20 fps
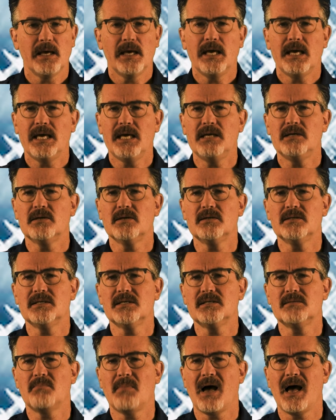he turned
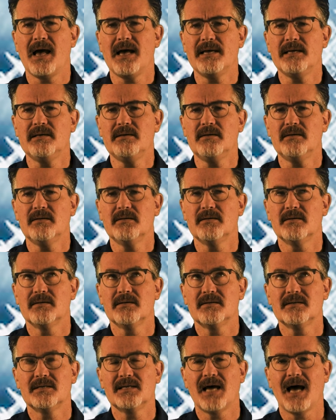his mind
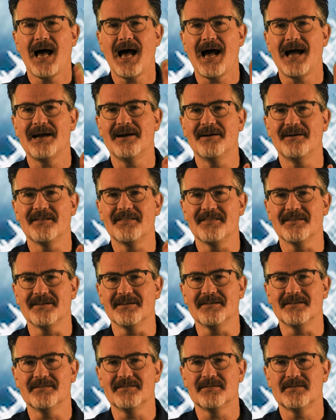to higher
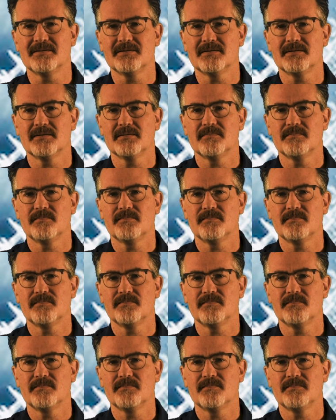things,